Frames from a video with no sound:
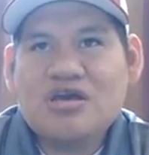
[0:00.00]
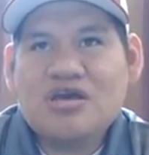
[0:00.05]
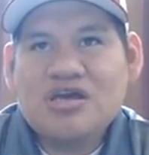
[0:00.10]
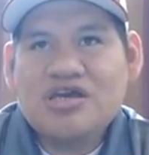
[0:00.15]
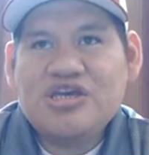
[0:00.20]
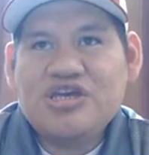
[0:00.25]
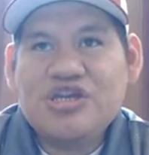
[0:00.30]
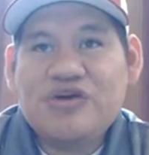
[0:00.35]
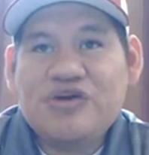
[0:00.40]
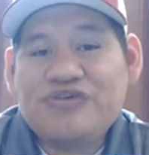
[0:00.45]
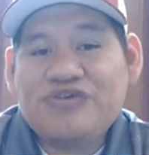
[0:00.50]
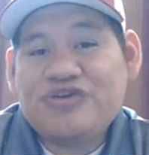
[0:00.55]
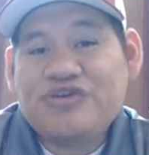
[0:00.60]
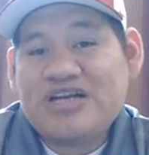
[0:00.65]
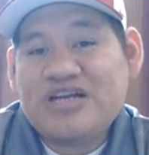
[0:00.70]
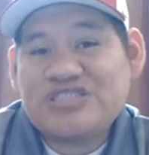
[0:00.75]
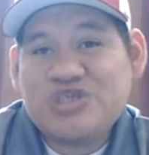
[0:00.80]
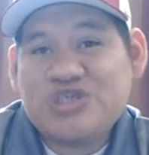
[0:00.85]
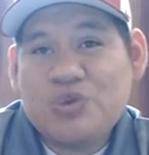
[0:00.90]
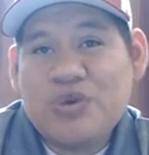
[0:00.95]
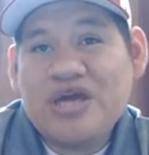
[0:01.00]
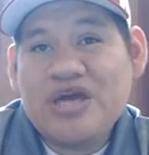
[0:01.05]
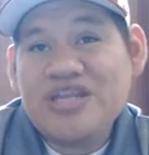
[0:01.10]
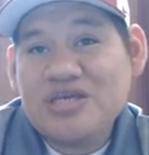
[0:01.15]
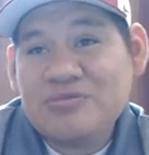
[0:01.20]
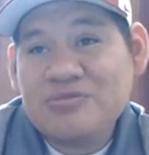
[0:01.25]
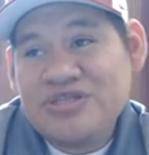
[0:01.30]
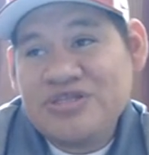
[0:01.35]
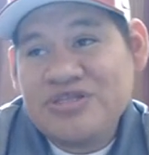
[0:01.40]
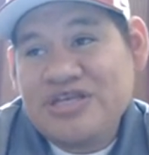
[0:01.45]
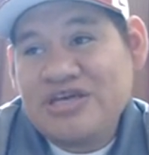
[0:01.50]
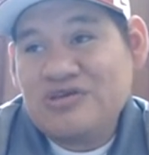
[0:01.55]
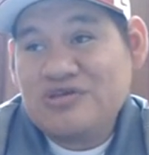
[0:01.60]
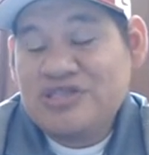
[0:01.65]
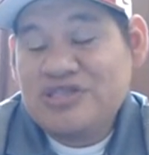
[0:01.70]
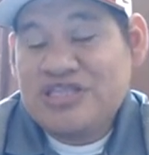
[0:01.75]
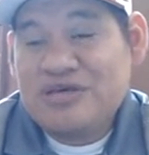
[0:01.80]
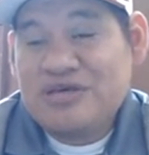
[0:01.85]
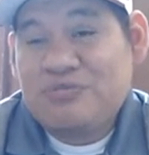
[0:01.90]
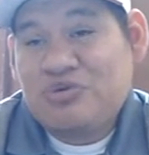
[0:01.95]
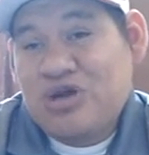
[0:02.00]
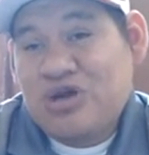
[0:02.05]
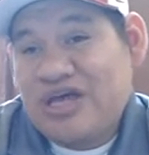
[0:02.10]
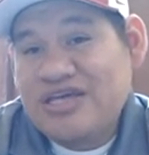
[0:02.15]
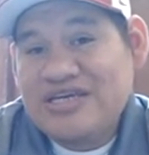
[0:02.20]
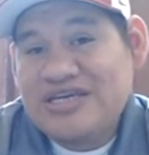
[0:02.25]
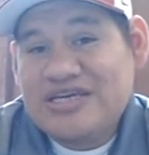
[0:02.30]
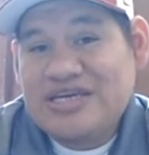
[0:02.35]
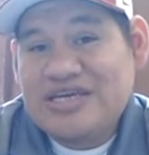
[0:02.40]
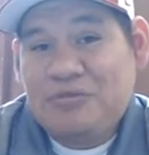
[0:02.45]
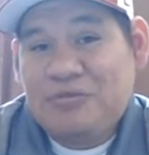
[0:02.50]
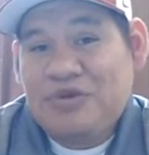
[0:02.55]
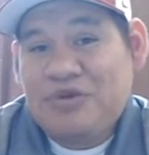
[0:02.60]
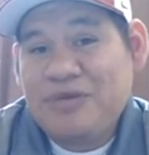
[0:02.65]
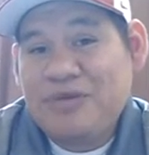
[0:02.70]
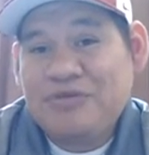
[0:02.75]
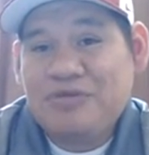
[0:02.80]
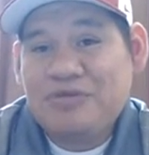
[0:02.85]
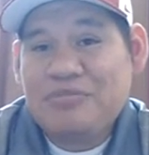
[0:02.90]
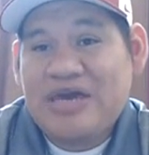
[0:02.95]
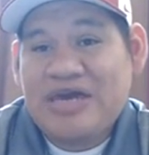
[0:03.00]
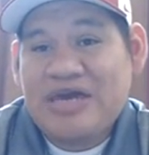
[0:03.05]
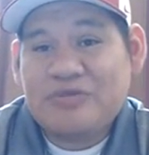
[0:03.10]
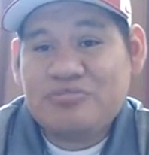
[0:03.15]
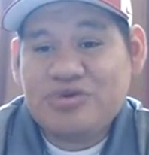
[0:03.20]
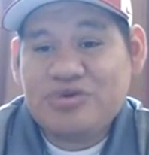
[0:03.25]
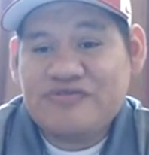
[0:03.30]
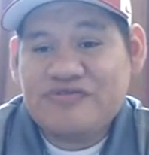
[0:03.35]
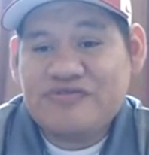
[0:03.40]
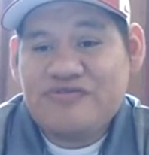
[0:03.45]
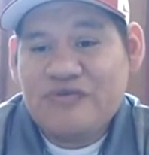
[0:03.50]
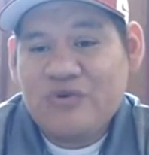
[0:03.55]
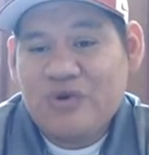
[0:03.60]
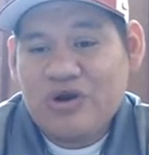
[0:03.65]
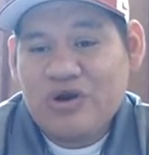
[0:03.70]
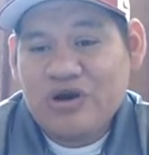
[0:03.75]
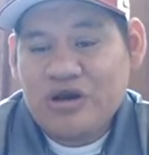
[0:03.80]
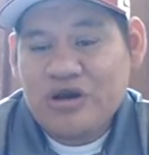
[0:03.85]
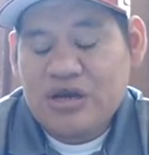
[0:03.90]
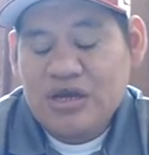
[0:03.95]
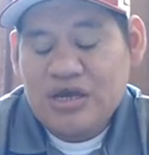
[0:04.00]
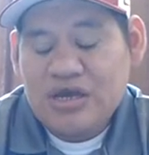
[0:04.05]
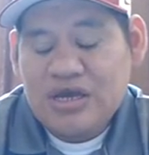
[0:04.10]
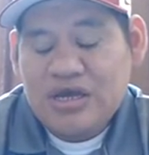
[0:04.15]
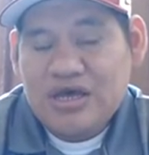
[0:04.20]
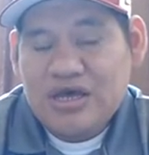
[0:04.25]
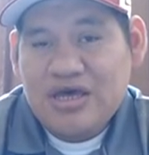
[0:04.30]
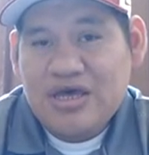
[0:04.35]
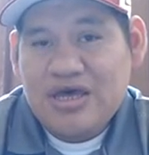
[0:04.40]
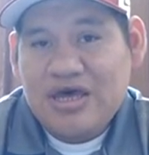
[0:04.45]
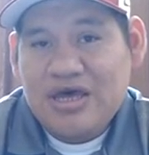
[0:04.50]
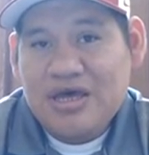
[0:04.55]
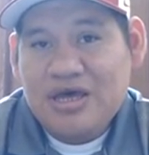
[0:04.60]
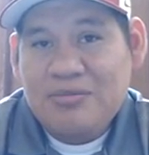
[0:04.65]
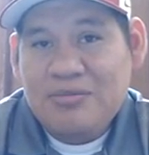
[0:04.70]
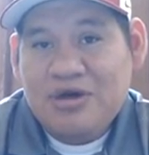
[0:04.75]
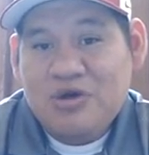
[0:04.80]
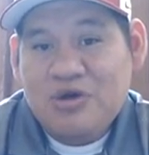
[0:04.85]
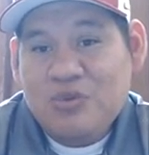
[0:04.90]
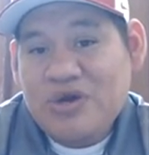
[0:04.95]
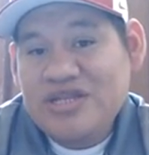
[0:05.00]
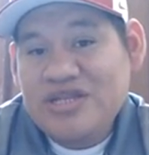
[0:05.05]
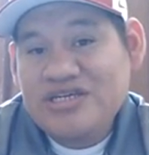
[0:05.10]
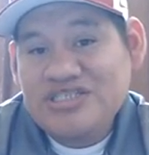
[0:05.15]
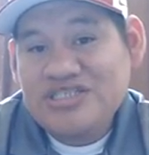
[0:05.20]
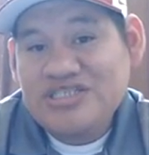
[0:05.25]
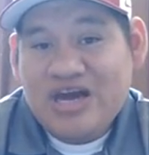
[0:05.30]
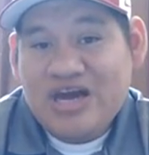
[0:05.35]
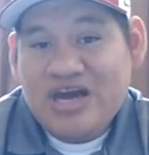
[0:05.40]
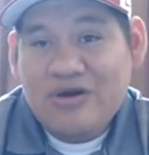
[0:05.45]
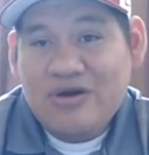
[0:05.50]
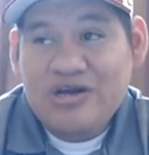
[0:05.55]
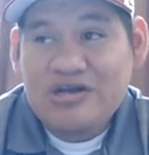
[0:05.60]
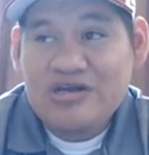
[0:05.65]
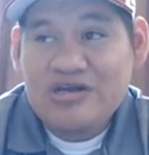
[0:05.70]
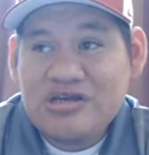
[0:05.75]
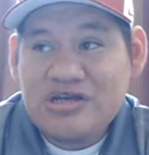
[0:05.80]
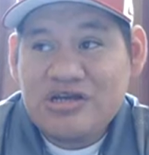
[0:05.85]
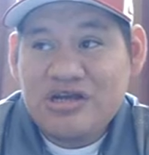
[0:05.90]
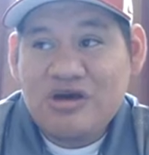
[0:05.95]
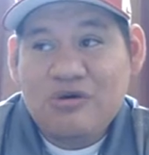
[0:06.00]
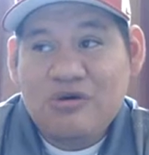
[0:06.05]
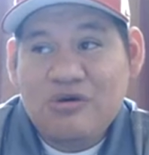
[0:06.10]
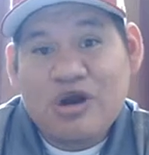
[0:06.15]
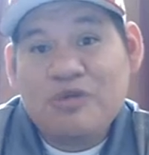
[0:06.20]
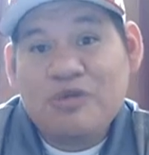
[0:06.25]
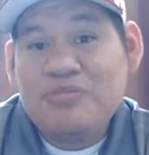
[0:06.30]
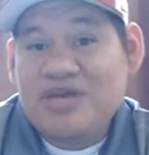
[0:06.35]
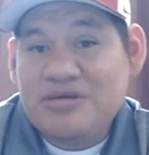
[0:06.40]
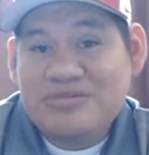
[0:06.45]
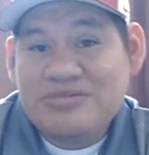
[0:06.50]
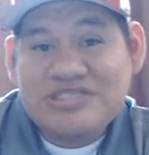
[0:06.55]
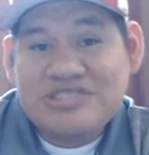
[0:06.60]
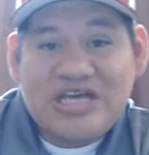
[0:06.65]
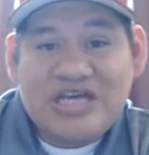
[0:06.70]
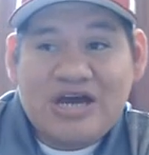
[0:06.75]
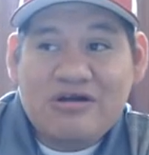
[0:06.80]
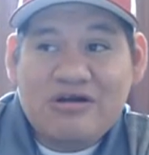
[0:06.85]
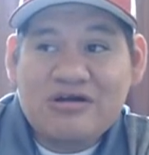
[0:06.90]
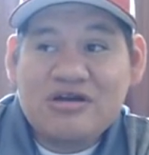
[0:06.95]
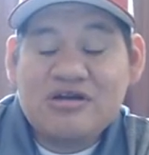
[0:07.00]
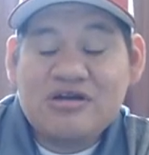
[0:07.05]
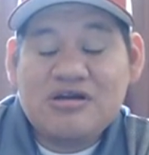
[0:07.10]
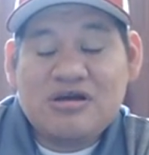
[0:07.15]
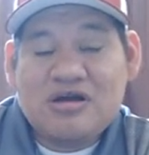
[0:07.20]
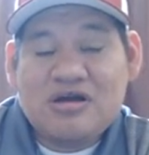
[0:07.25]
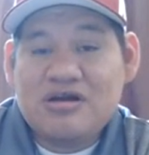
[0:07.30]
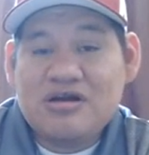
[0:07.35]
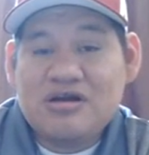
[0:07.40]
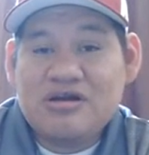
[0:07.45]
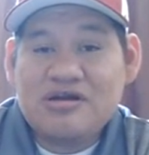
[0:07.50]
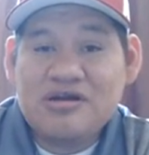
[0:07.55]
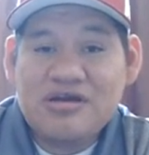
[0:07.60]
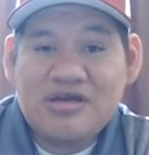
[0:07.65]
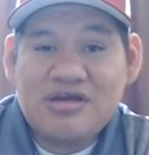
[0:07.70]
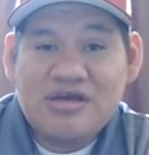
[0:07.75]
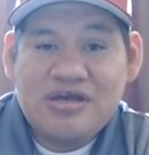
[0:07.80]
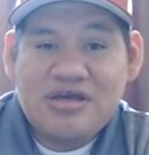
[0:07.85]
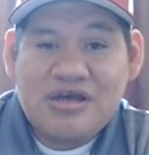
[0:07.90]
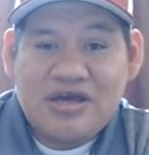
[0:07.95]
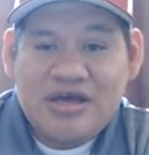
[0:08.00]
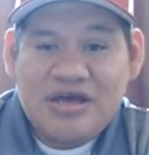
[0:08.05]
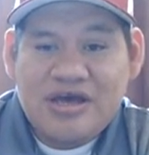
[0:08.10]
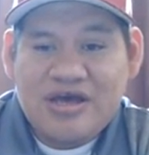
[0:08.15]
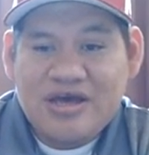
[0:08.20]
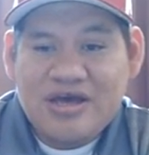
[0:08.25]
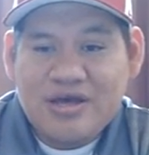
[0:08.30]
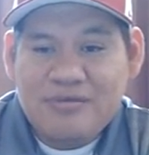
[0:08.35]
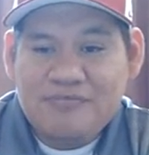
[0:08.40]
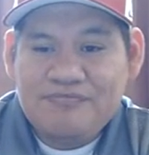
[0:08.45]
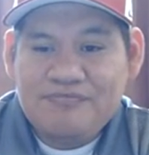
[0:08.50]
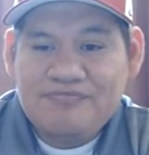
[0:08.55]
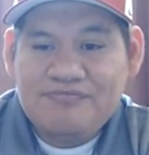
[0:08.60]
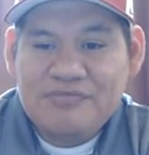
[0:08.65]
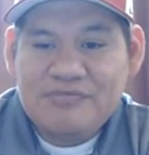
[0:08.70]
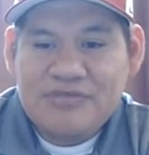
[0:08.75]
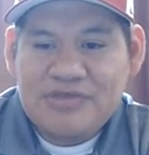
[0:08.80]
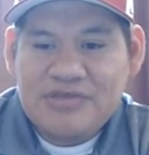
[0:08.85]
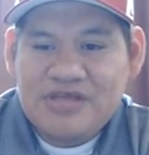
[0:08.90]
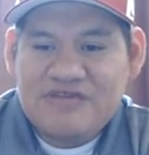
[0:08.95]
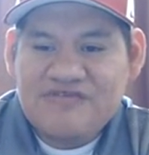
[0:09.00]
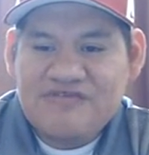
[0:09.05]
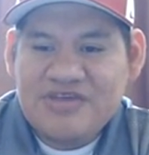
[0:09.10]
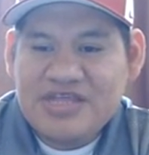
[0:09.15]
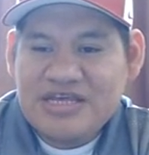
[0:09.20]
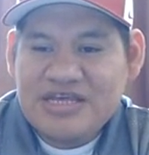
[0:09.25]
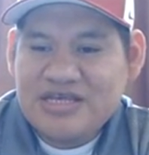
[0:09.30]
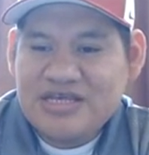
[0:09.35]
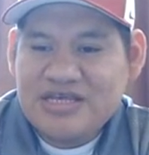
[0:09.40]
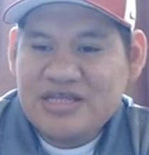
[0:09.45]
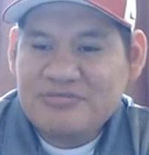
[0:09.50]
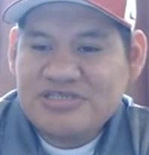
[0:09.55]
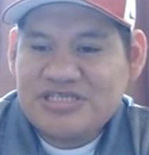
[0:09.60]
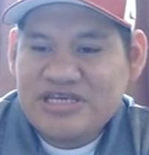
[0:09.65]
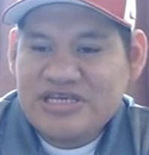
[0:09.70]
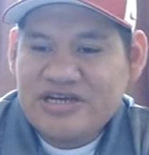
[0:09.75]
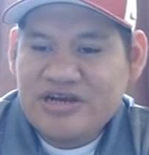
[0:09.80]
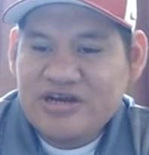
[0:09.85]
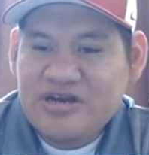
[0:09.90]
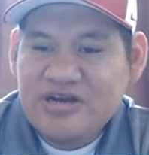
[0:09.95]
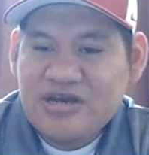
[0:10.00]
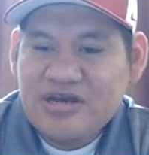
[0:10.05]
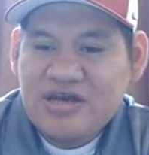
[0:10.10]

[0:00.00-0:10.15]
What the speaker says: you know, for their actual wedding, but they probably get a paperback book for a wedding shower, know, or a baby shower or event like that. Let me see here.